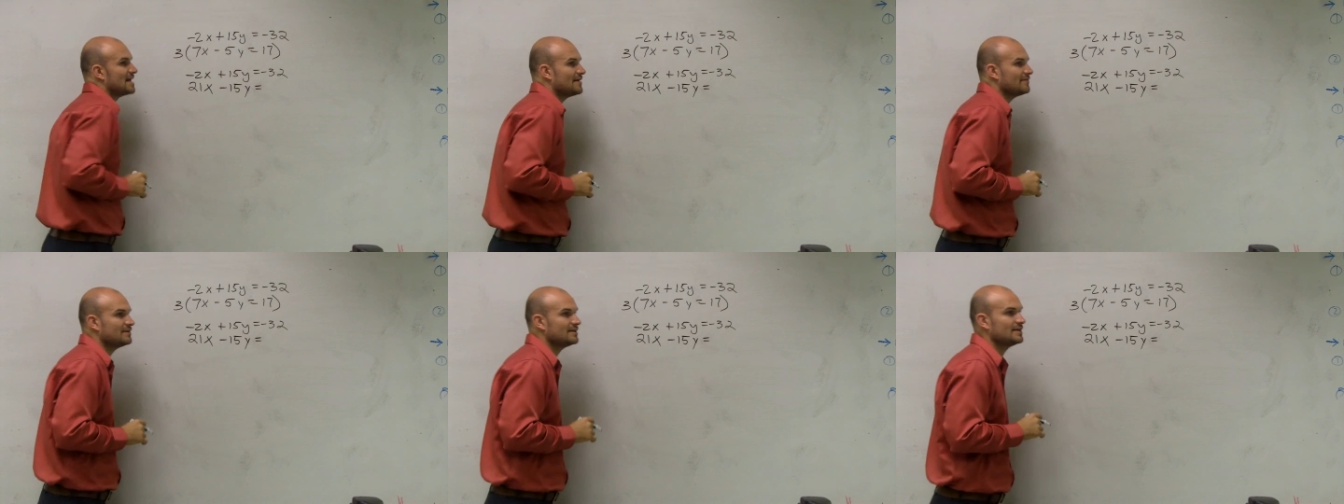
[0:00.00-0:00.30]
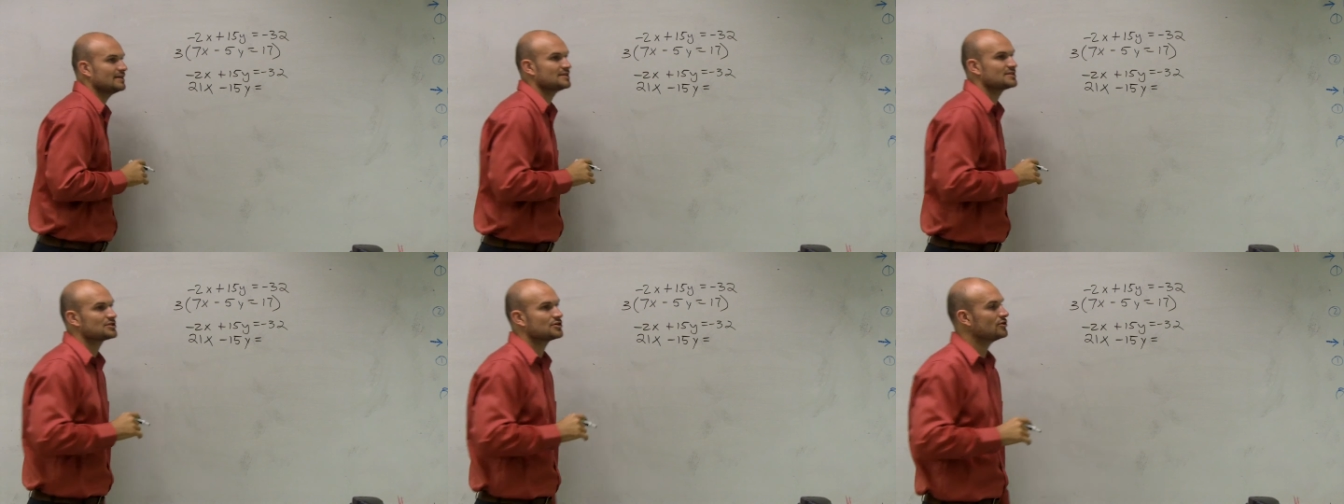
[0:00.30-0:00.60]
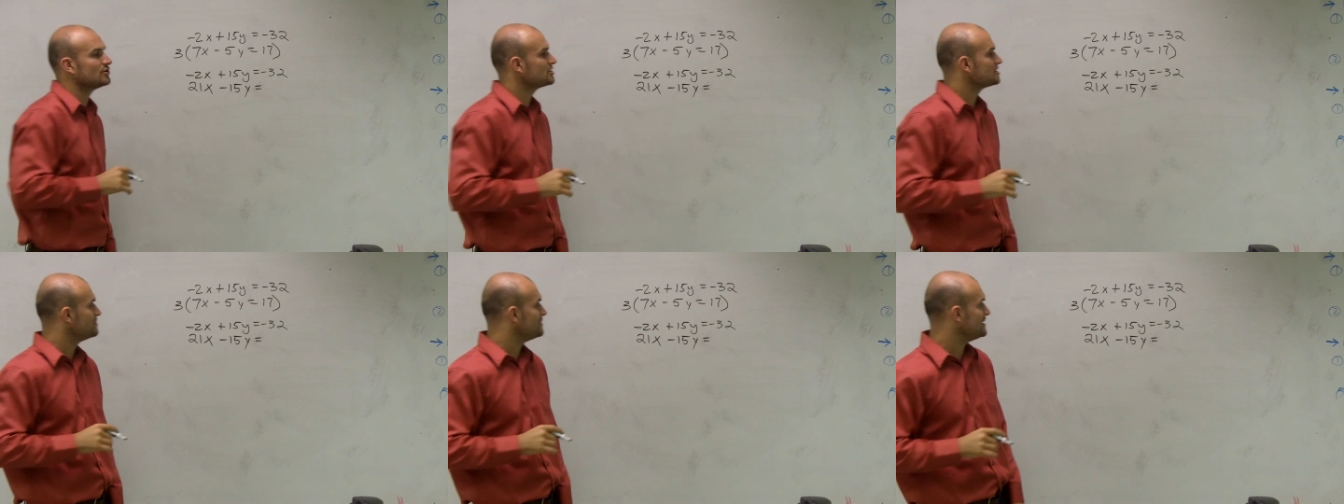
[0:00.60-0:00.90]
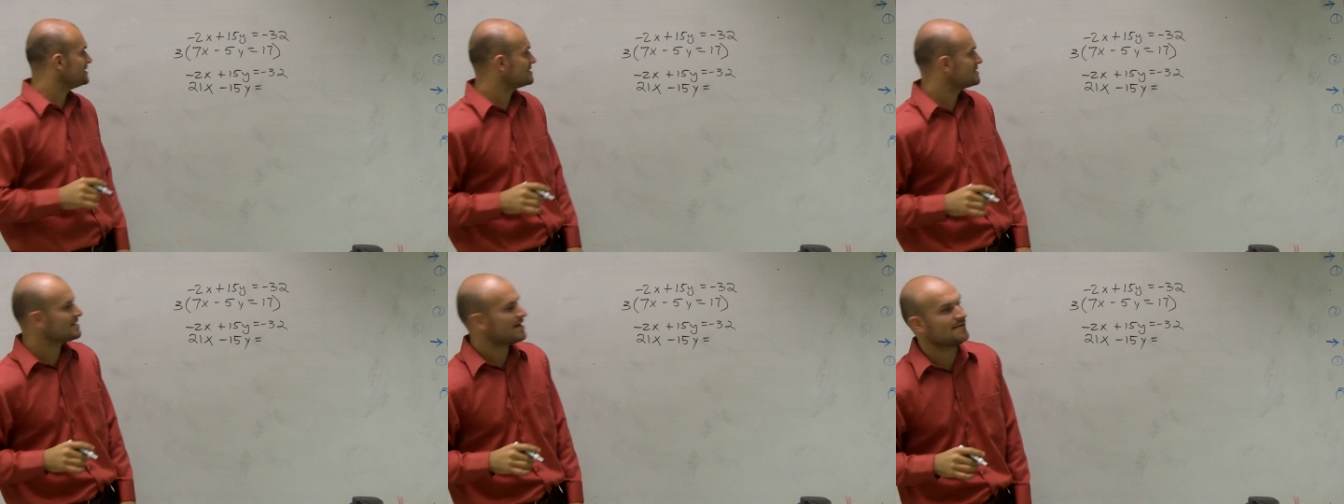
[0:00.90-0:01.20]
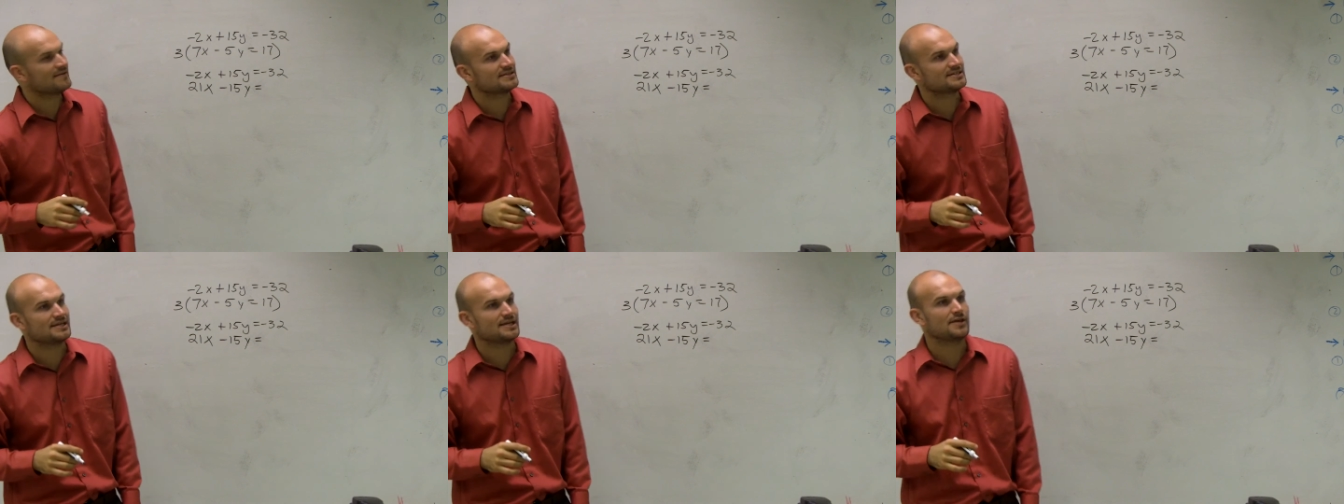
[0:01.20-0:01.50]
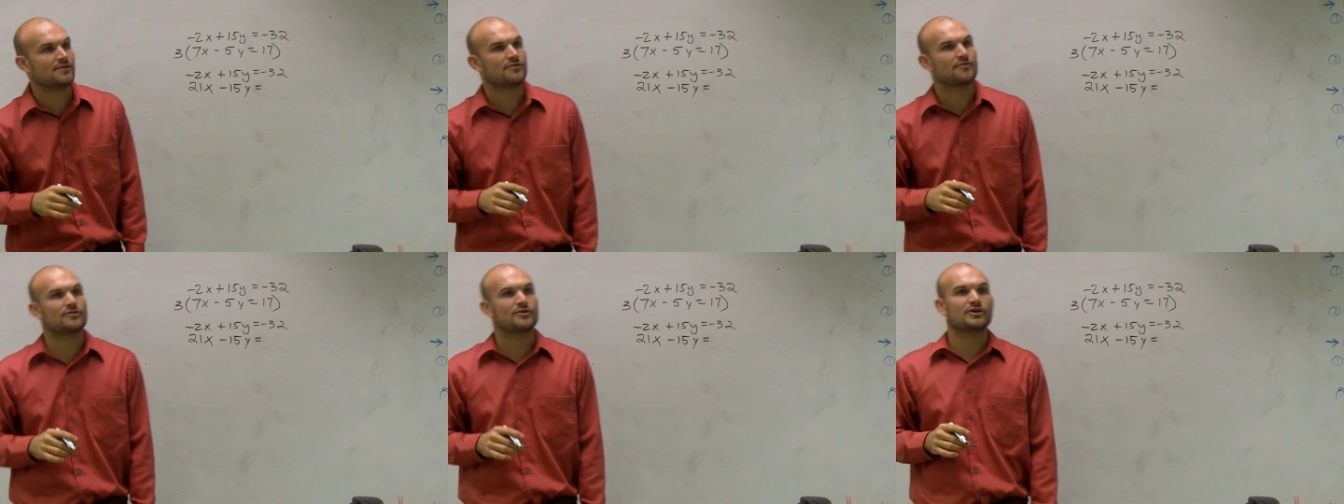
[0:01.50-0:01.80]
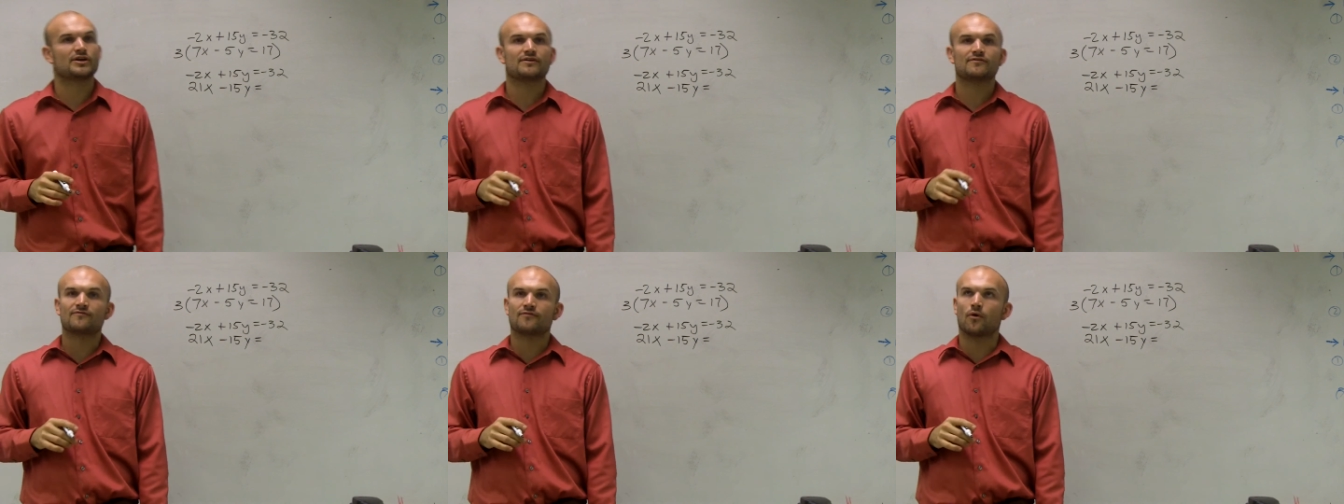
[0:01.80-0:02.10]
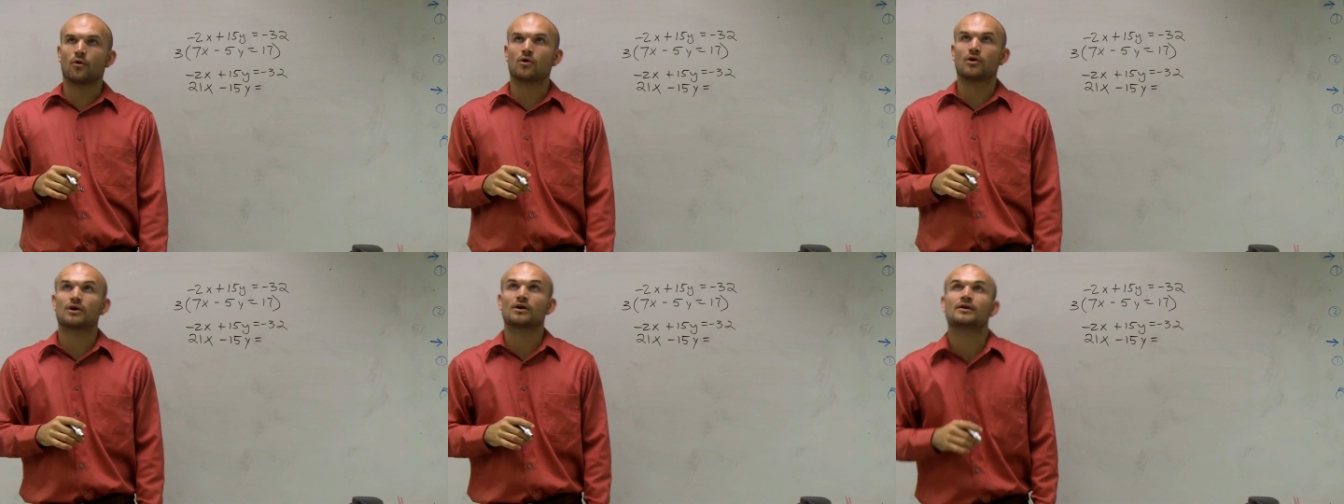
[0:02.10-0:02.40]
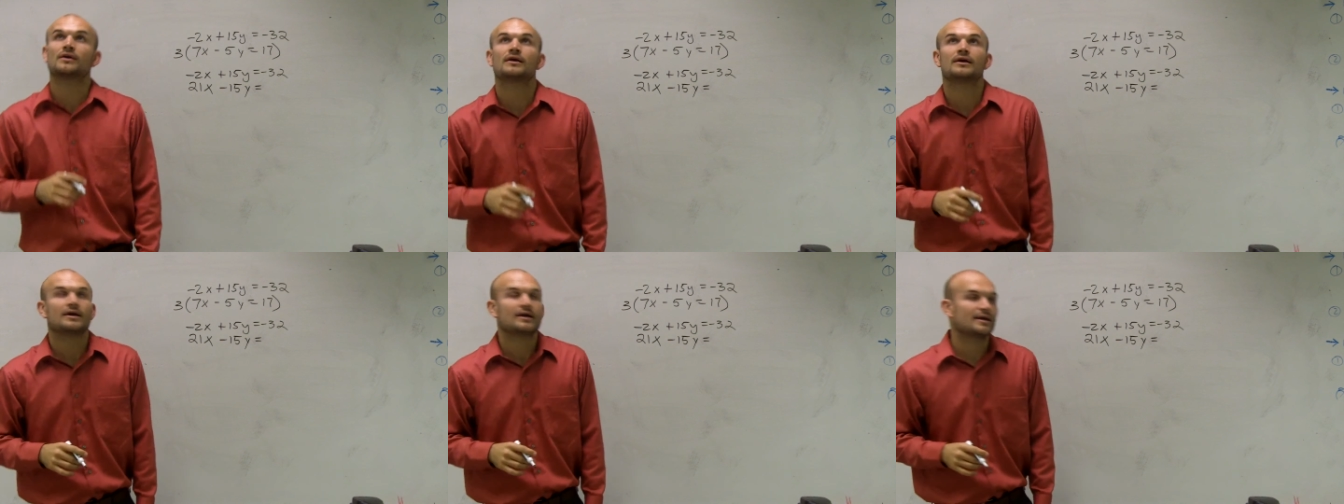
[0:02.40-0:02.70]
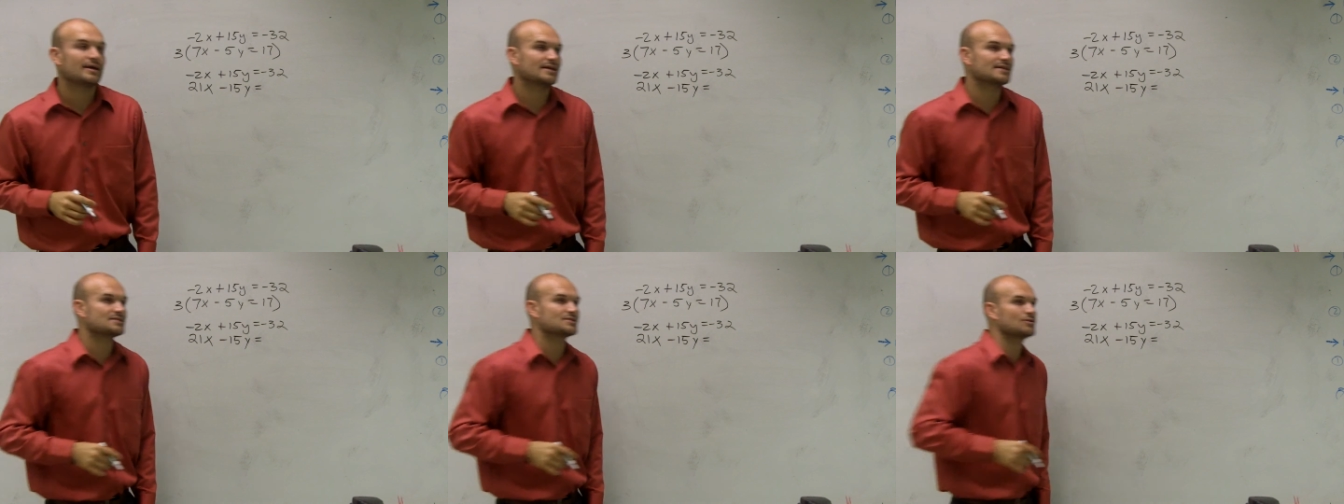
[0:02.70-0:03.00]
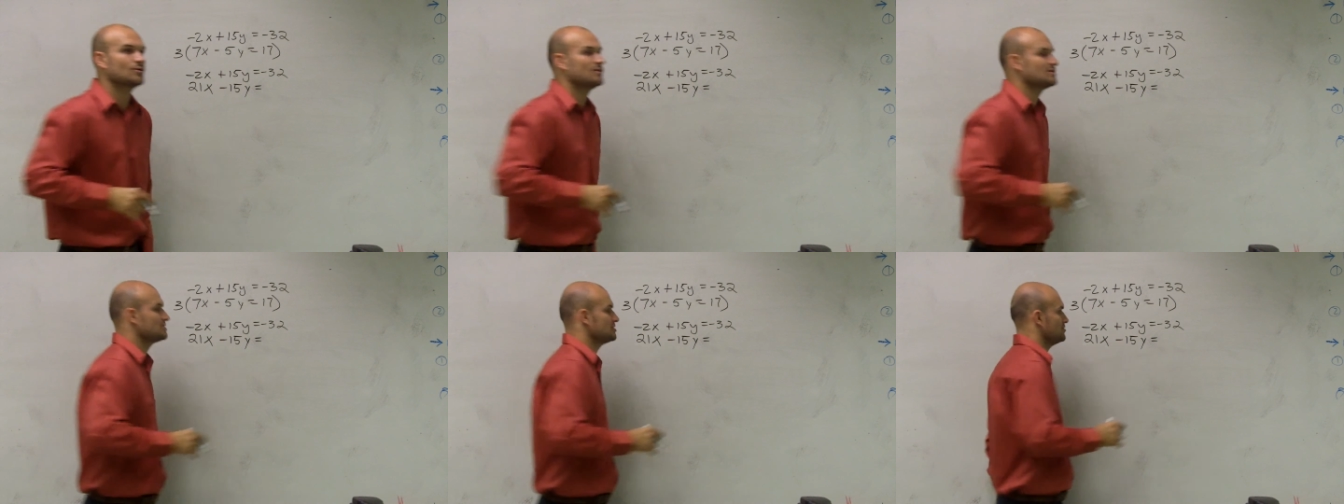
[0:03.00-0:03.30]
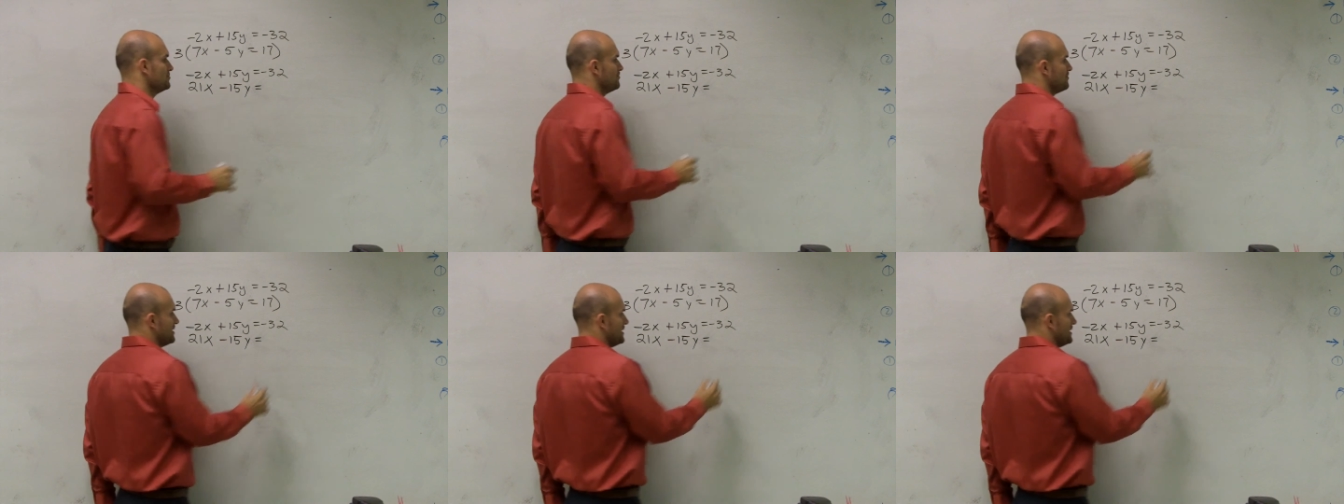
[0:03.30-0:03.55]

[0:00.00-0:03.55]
7 is going to be 17. 34 is going to